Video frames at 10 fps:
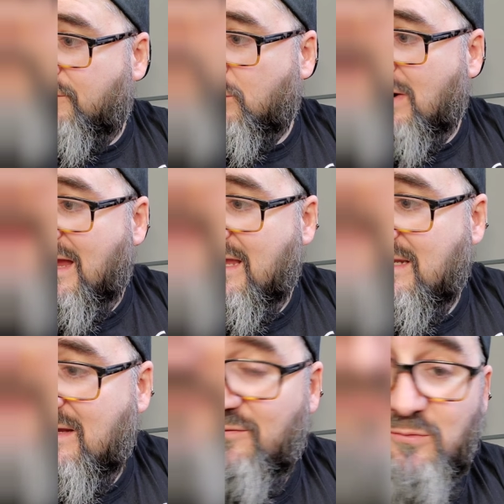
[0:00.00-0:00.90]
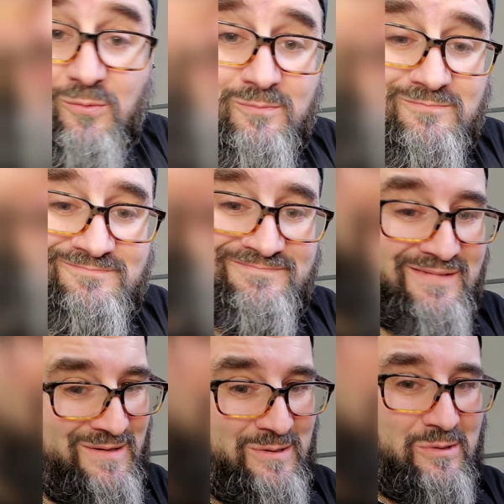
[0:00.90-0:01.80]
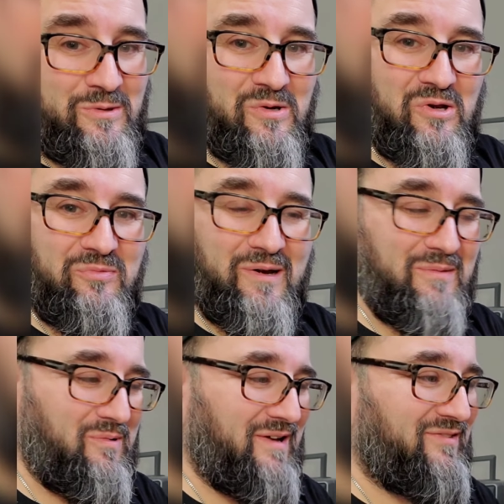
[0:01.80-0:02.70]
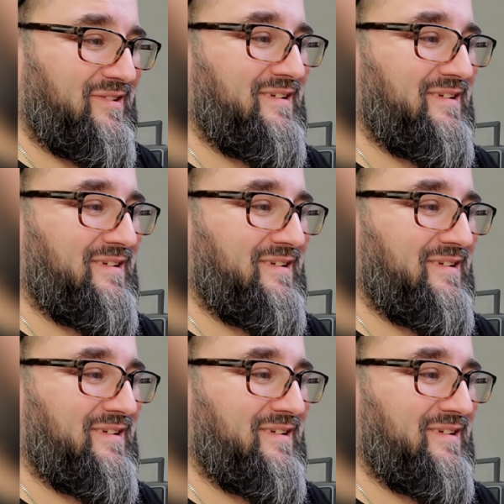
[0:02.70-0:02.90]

variety of... There goes my compressor.